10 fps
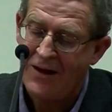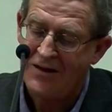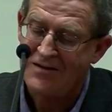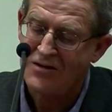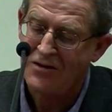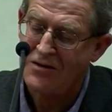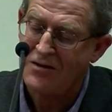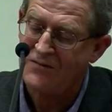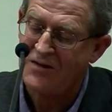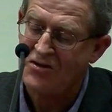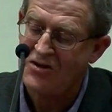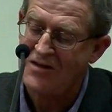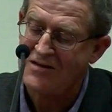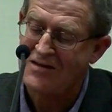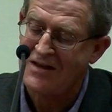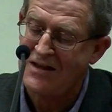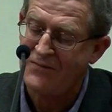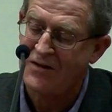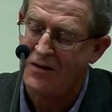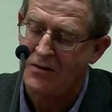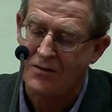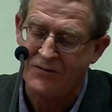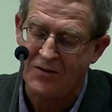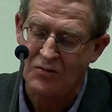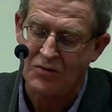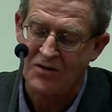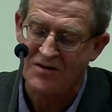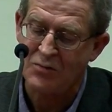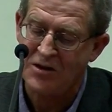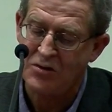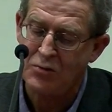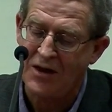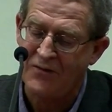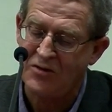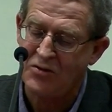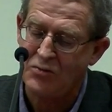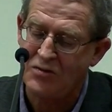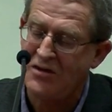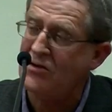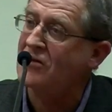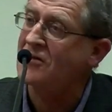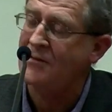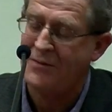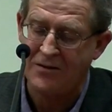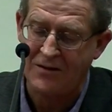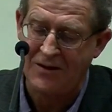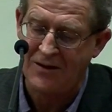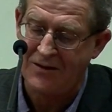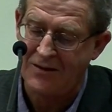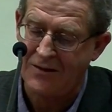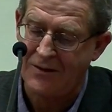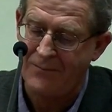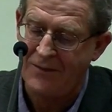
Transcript: It is not enough that Jesus lived the law of the cross. We too have to do it in order to be authentic.